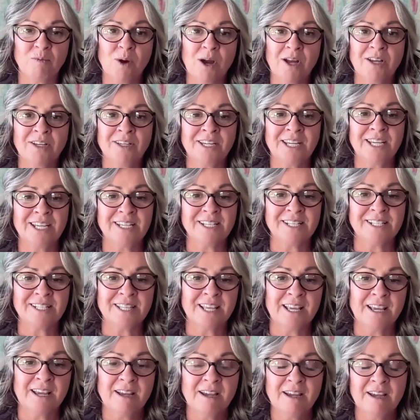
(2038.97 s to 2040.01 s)
One
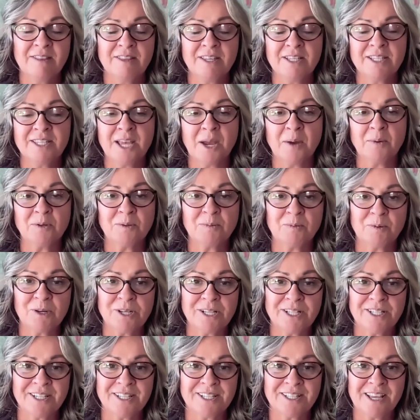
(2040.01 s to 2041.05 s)
is the Sound
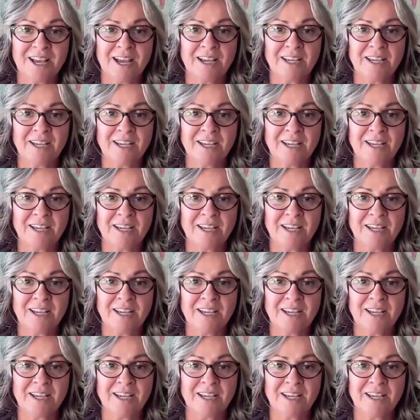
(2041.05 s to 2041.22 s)
Priestess